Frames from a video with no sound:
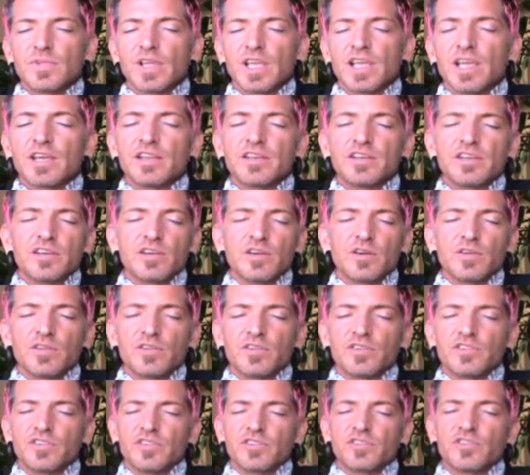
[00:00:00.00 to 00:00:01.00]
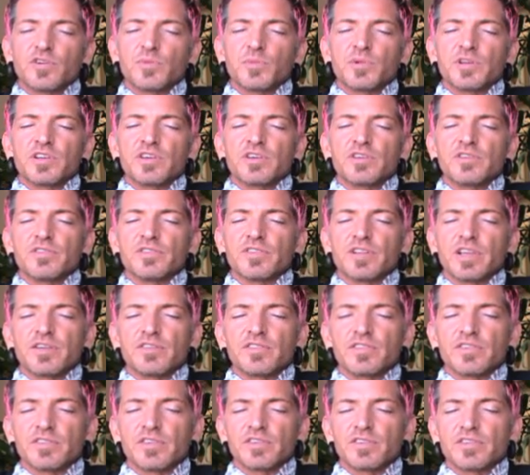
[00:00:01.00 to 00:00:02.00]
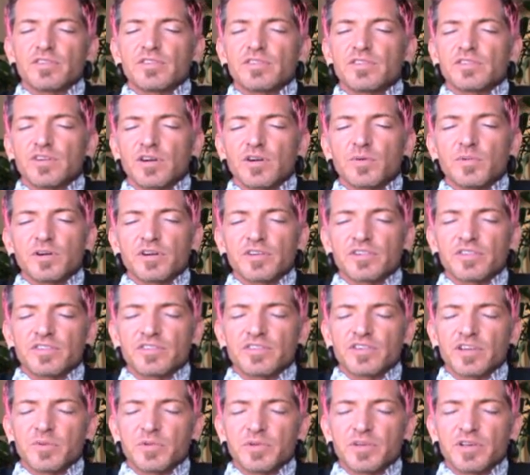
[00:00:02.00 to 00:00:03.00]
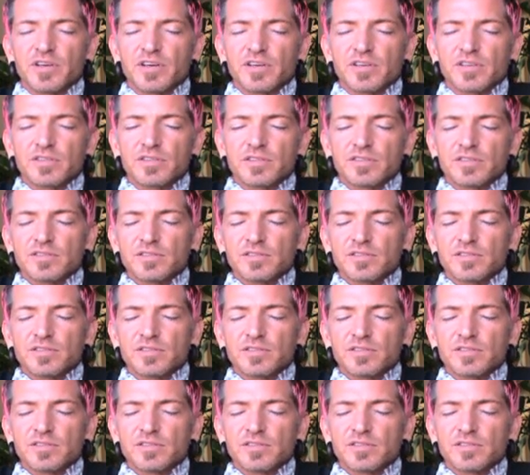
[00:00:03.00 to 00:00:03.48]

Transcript: And there's just so many good flavors at Starbucks this time of year.